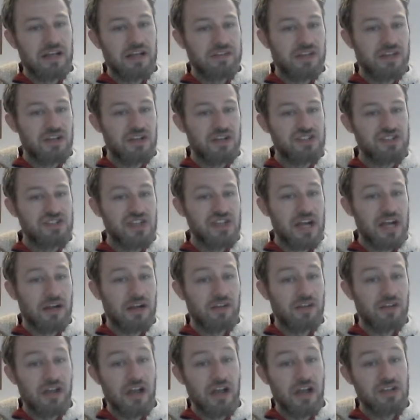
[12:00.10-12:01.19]
they're
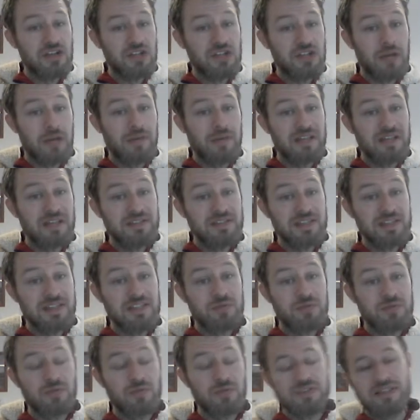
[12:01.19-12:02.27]
staggered here, so that means this
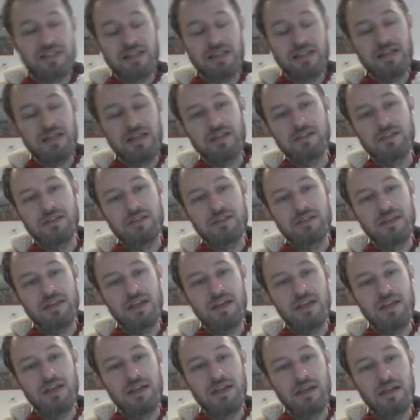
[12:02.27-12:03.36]
was the
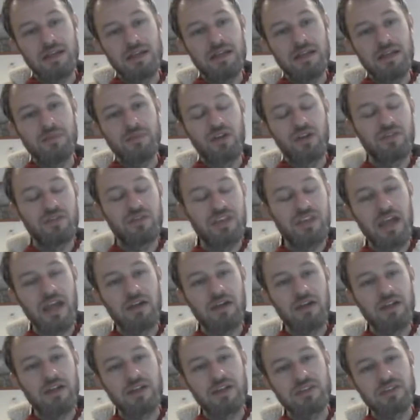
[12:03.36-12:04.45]
limit of the
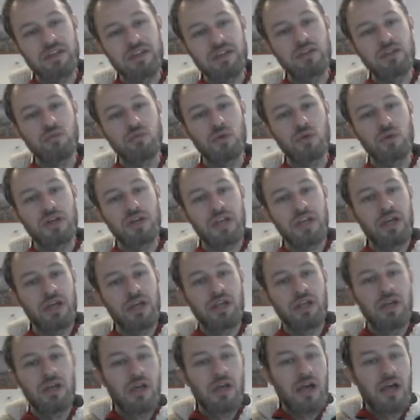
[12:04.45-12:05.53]
area that they could work
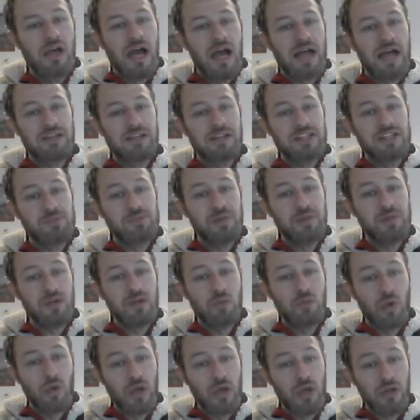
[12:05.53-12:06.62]
in. And this big
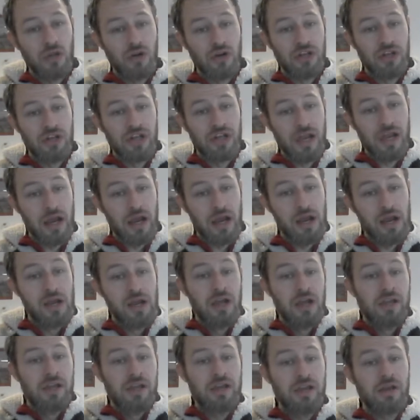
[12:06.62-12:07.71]
white line here,
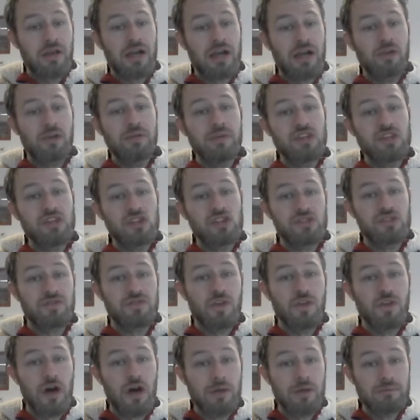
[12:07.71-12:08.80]
now that could be just
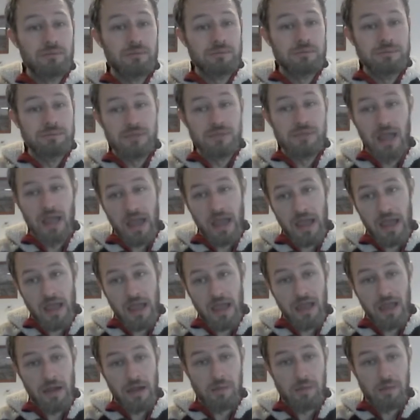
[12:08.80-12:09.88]
from
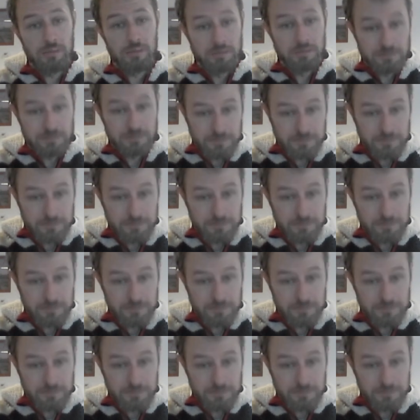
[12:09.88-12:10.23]
the